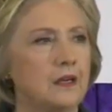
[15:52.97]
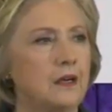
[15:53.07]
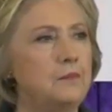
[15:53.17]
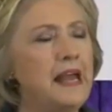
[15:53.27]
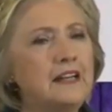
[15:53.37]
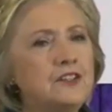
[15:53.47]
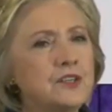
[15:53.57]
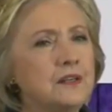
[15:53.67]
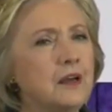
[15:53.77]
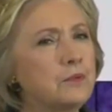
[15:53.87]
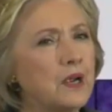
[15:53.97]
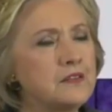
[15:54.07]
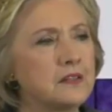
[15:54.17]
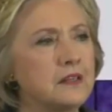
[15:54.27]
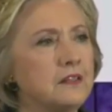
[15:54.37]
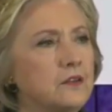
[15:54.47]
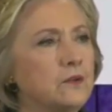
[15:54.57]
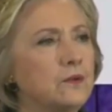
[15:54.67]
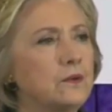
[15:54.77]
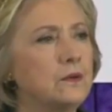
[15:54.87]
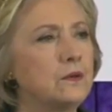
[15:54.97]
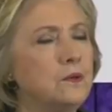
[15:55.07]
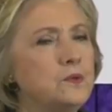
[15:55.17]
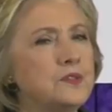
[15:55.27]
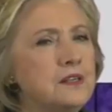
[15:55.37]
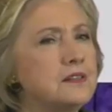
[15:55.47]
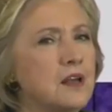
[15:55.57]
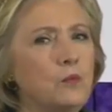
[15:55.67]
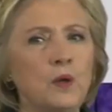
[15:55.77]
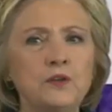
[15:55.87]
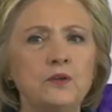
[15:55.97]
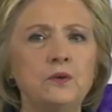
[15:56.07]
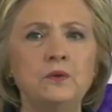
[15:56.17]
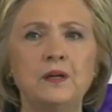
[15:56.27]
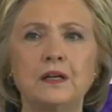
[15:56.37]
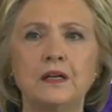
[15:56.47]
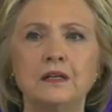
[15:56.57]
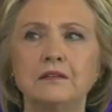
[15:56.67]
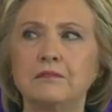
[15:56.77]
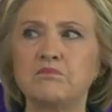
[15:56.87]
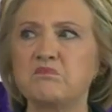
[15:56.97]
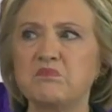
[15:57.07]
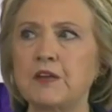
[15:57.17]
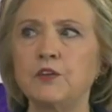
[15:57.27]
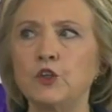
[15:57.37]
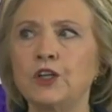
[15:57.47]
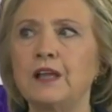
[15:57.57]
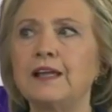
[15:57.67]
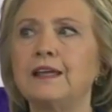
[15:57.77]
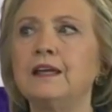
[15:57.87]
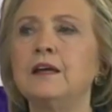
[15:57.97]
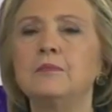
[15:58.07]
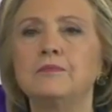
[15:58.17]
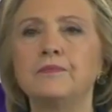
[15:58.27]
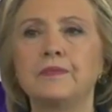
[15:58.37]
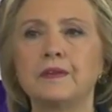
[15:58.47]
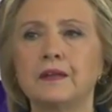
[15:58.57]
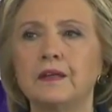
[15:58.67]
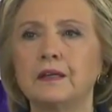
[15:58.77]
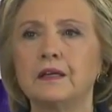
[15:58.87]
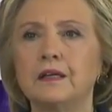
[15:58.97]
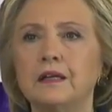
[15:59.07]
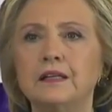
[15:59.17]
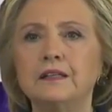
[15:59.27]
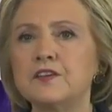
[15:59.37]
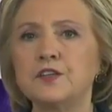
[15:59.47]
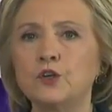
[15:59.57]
Imagine a president who sees someone who doesn't look like him and doesn't